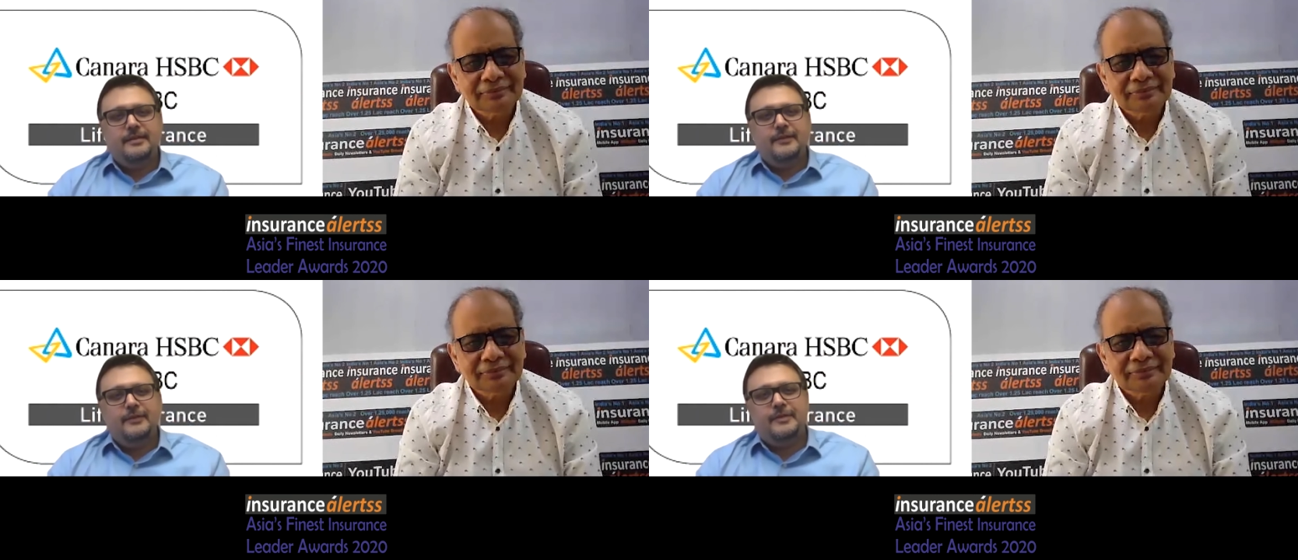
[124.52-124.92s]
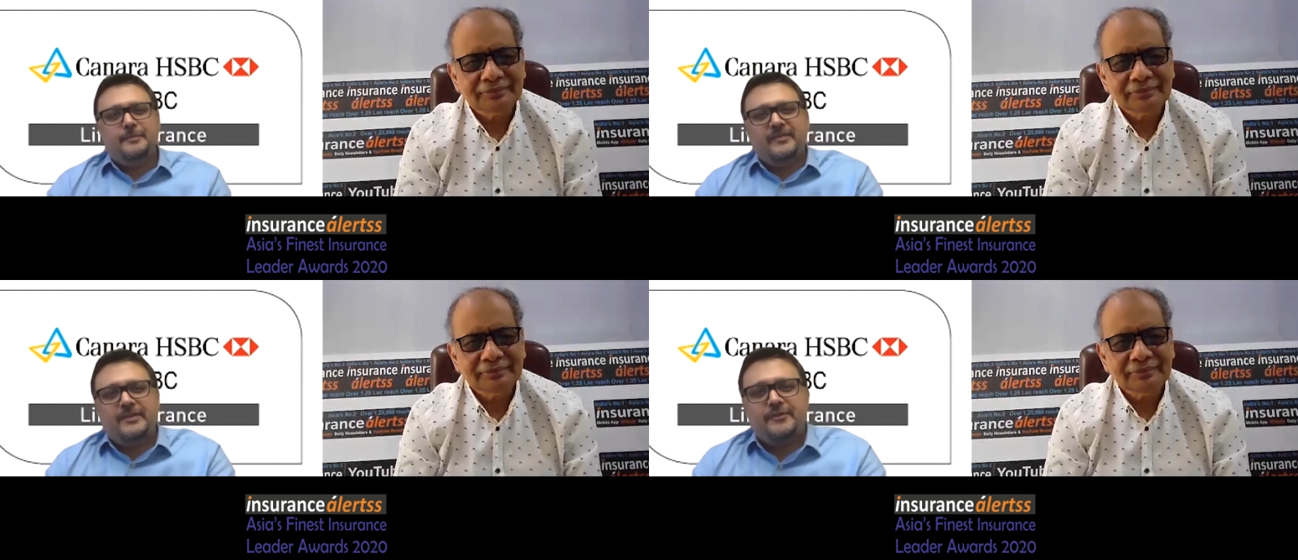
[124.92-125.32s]
Speaker 1: So mantra,
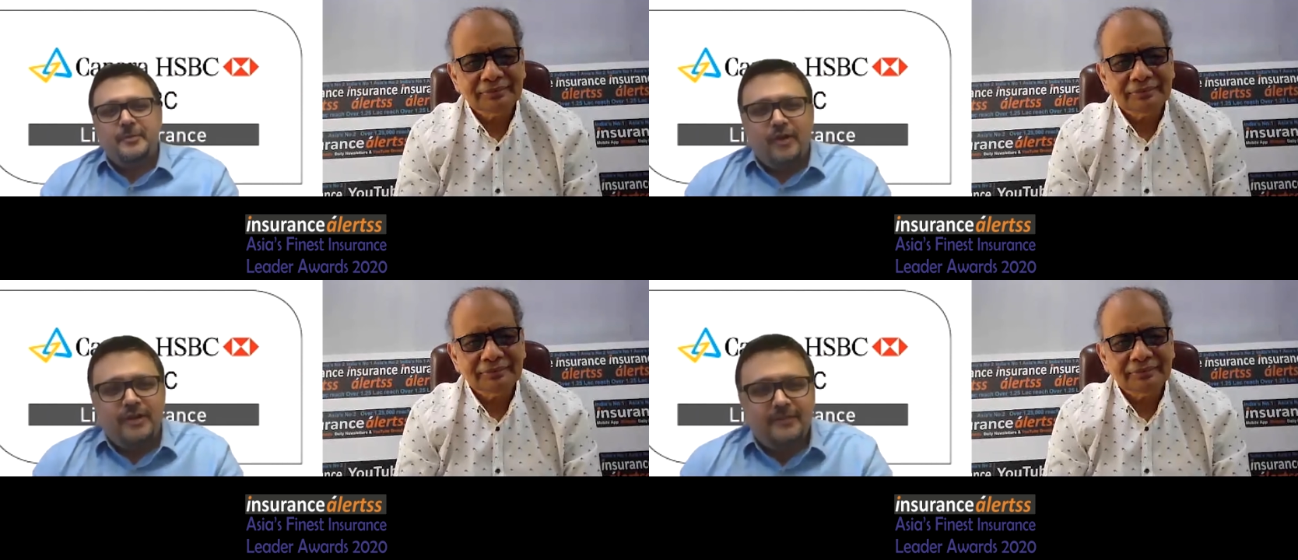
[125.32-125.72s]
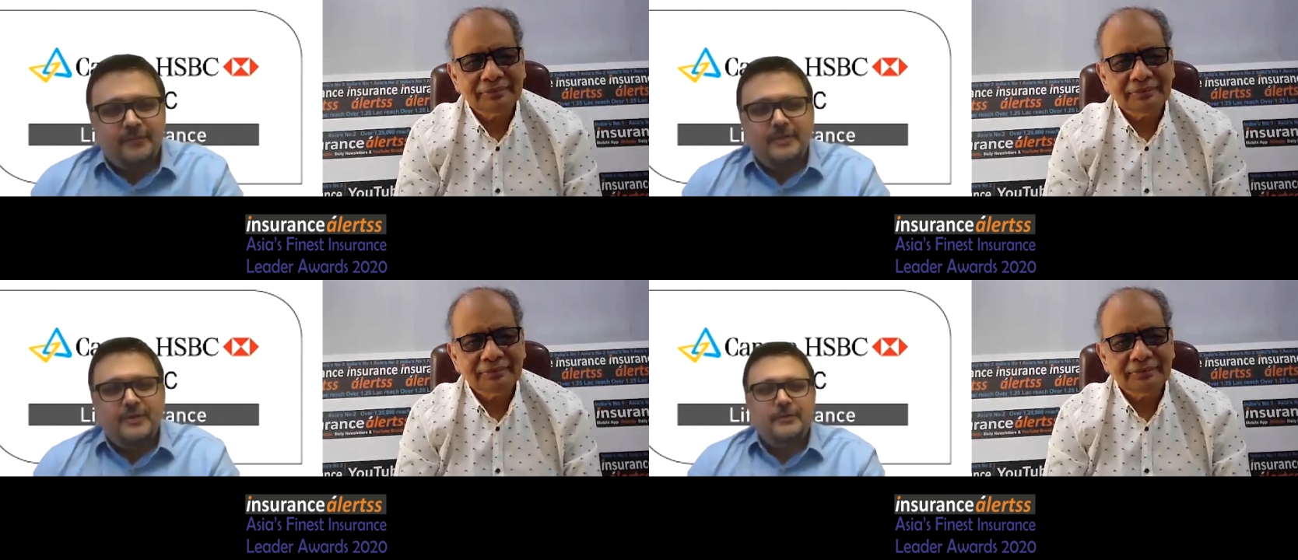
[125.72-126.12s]
to be honest with you,
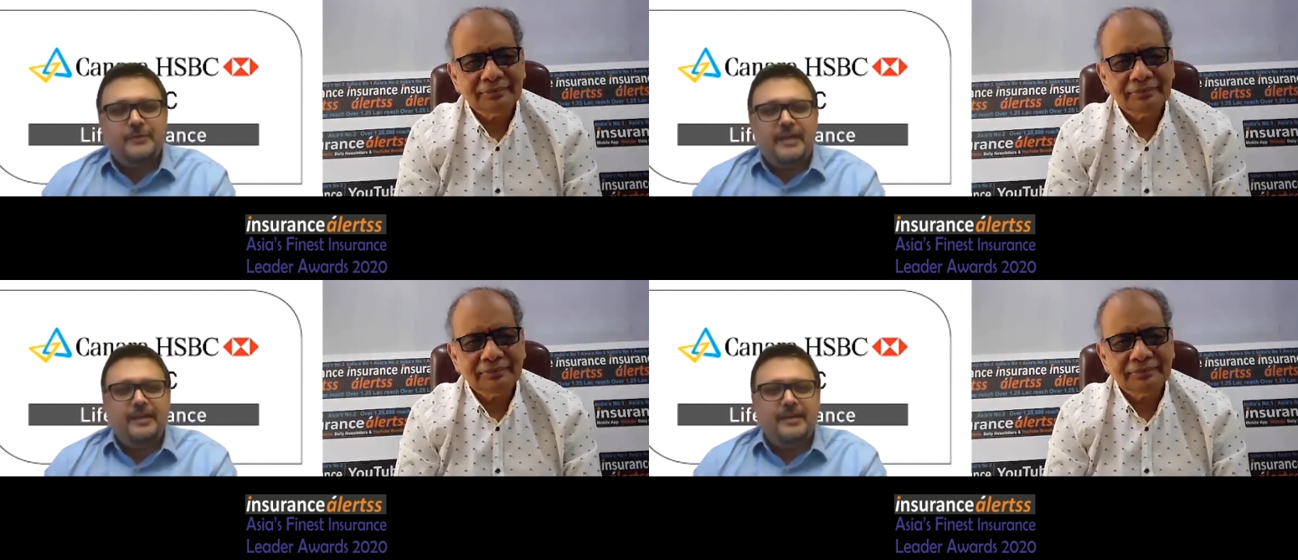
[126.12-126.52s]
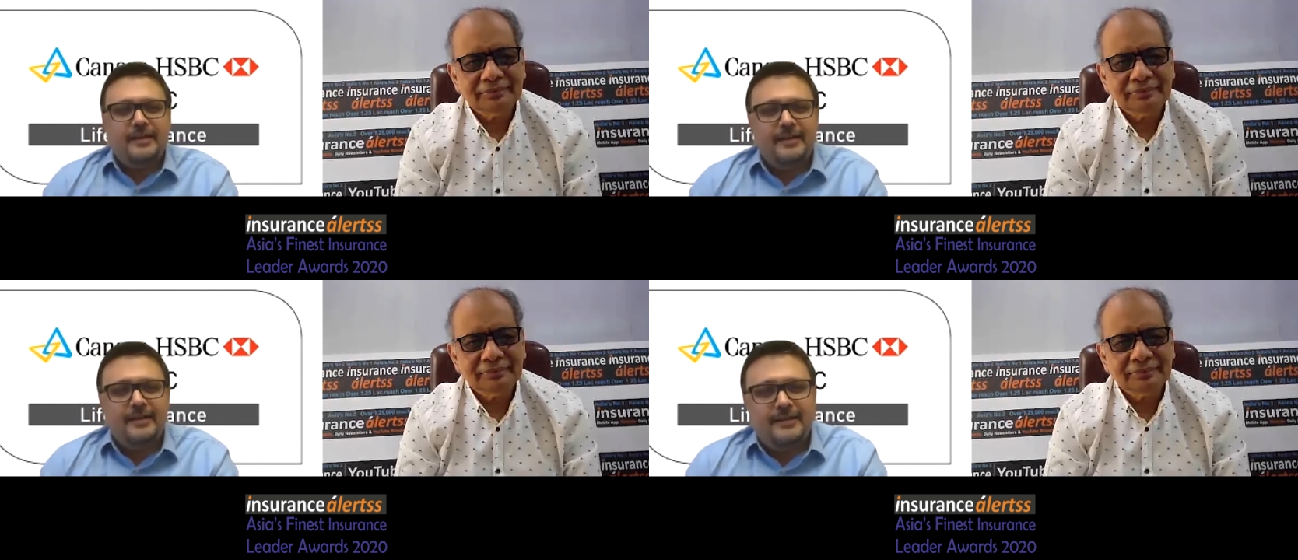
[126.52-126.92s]
is very
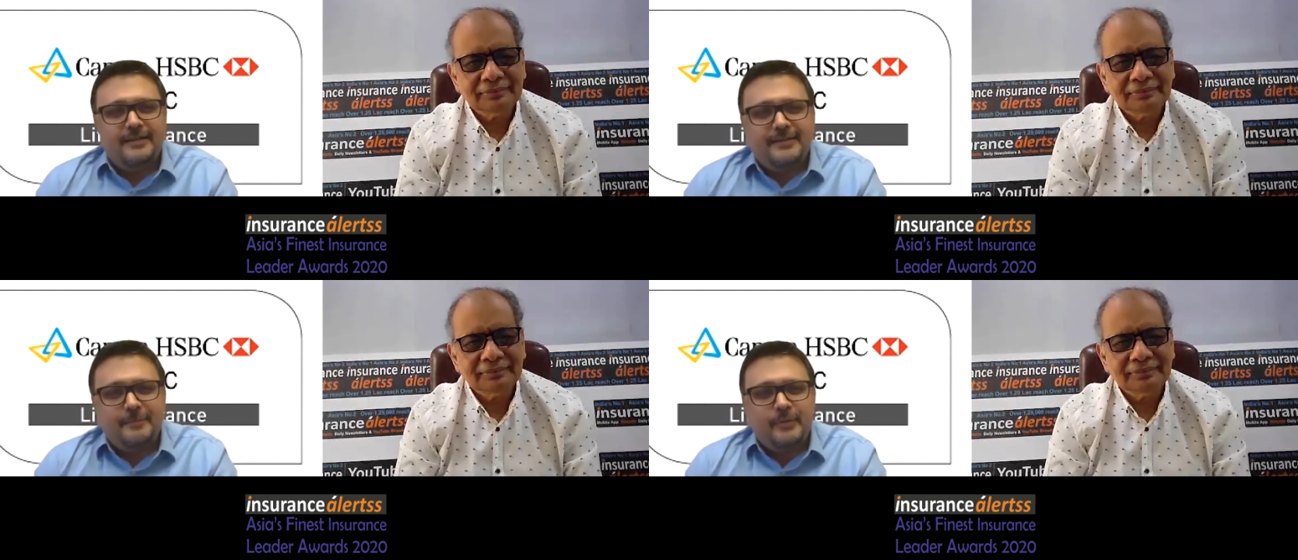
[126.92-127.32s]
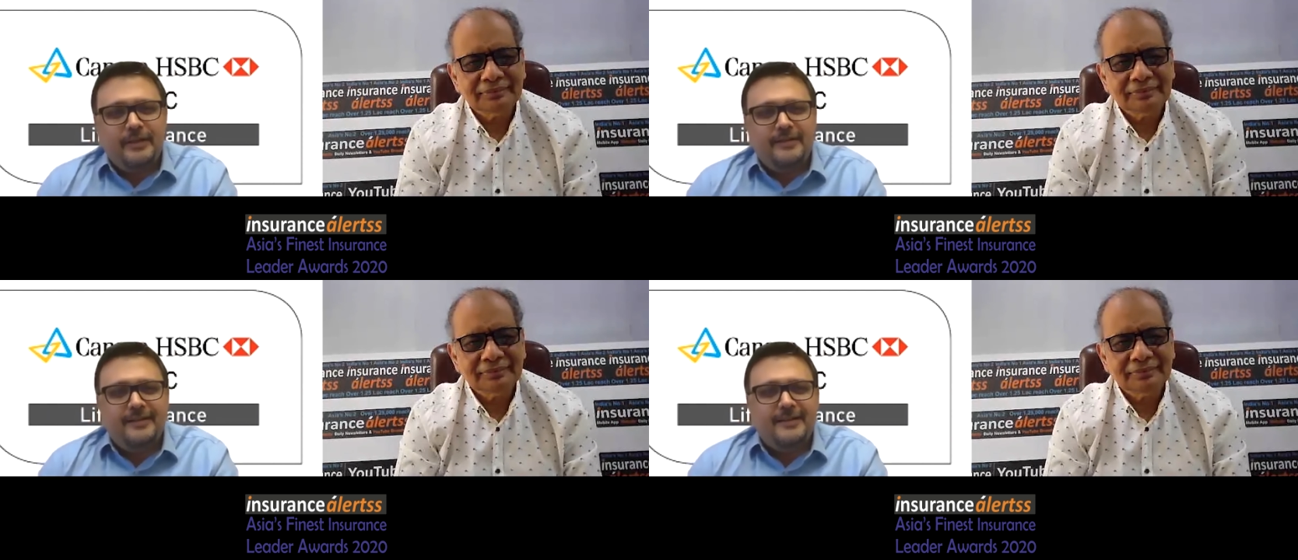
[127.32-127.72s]
uh, simple.
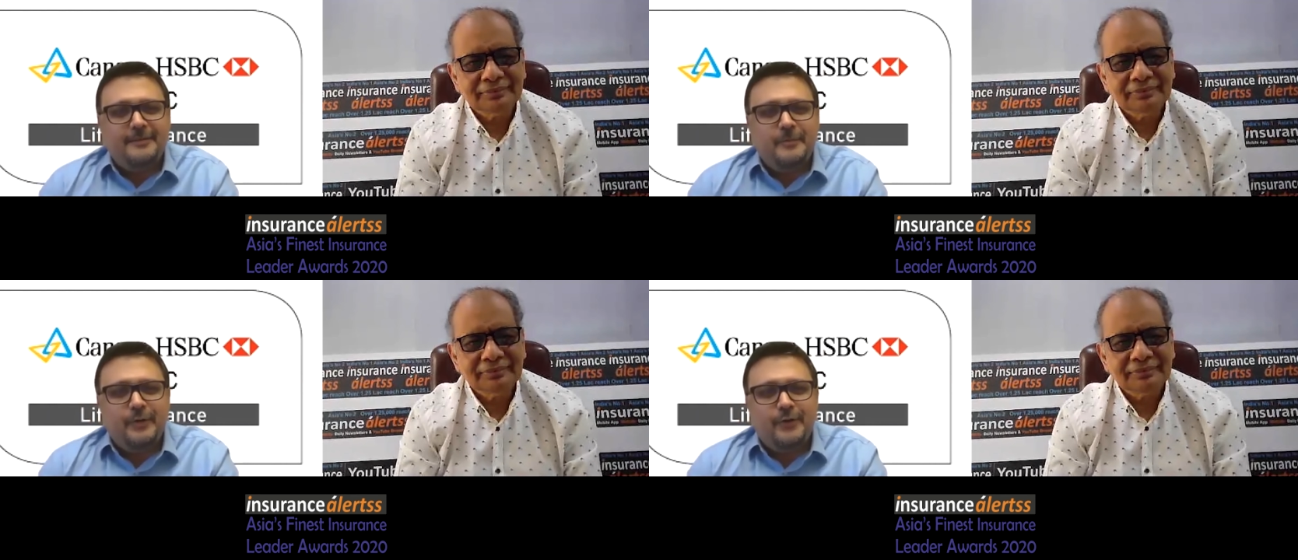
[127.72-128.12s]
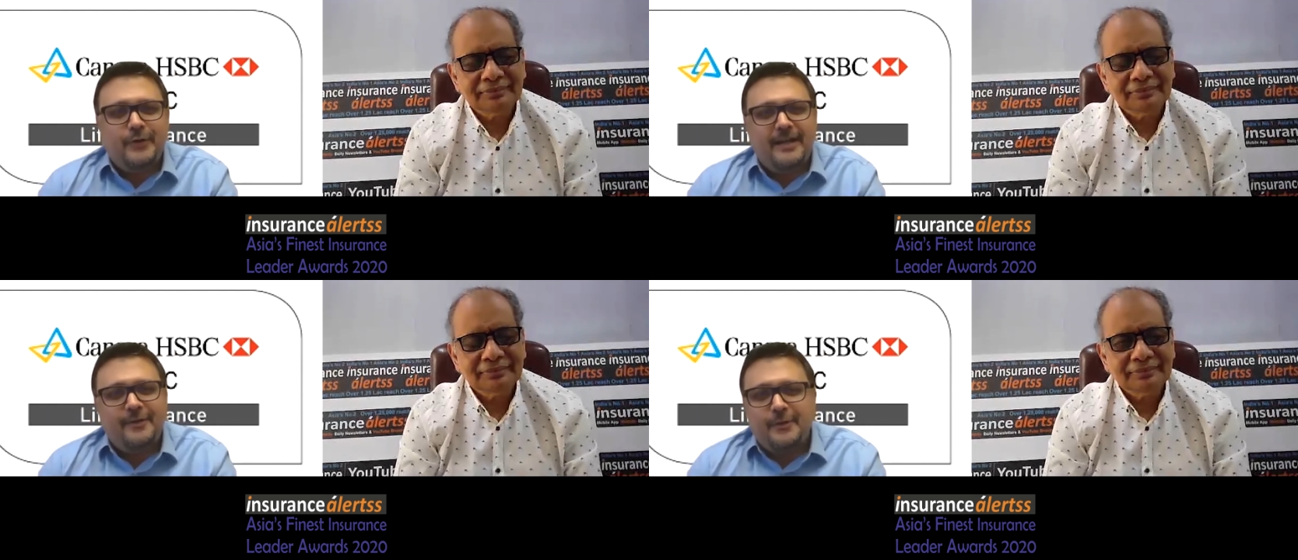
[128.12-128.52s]
Uh, you know, I
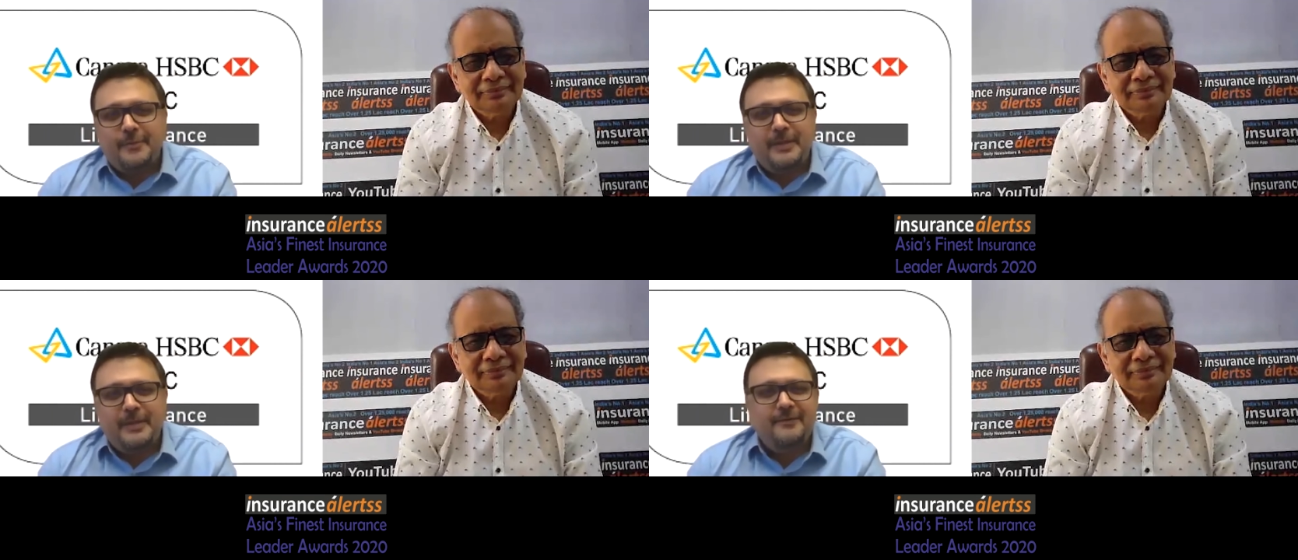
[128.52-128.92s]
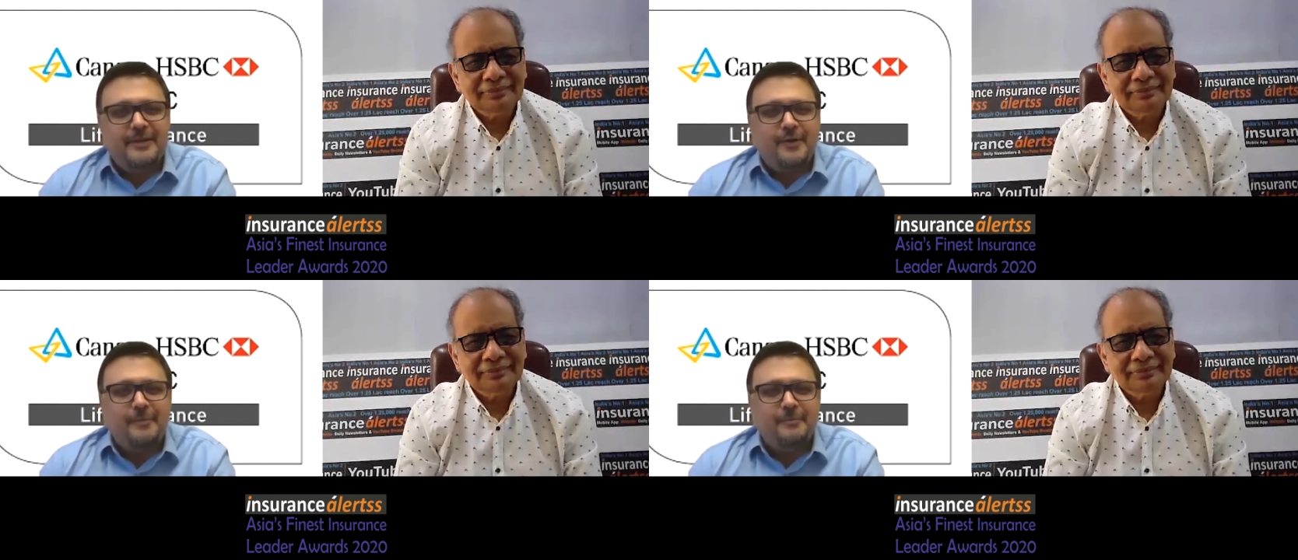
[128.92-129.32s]
don't believe in
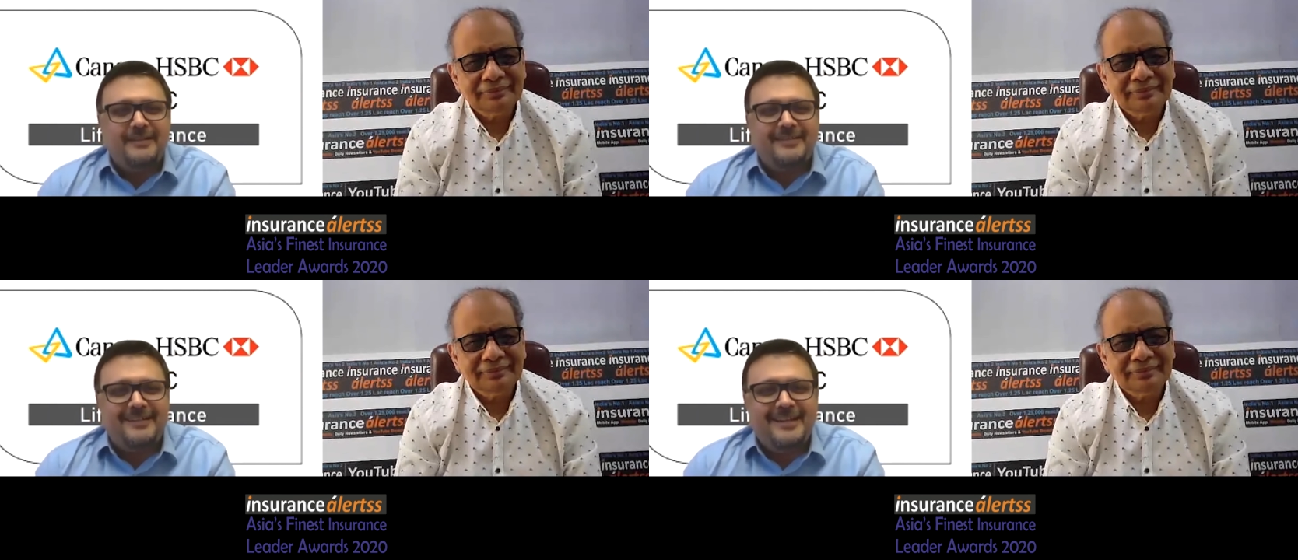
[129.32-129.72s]
complexity